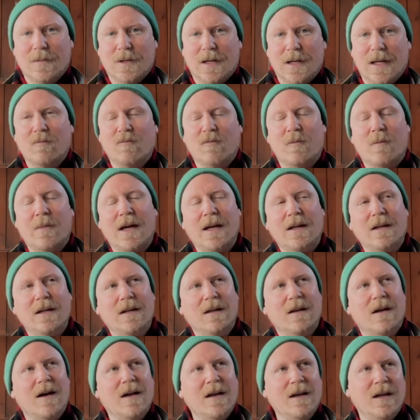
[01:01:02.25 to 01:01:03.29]

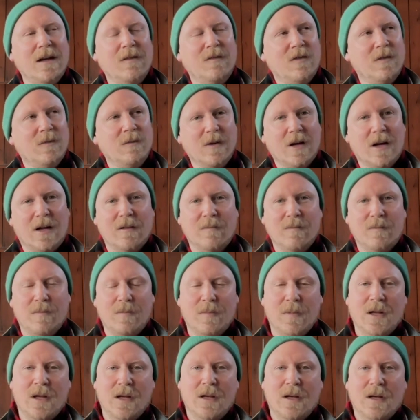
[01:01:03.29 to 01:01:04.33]
Remaining naive and kind of
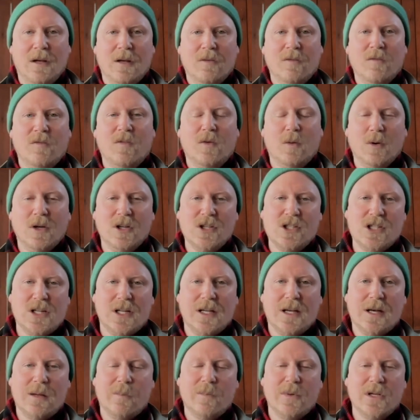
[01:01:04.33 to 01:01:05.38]

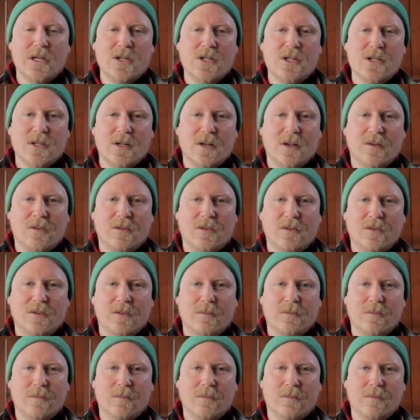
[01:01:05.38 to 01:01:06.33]
foolishly ambitious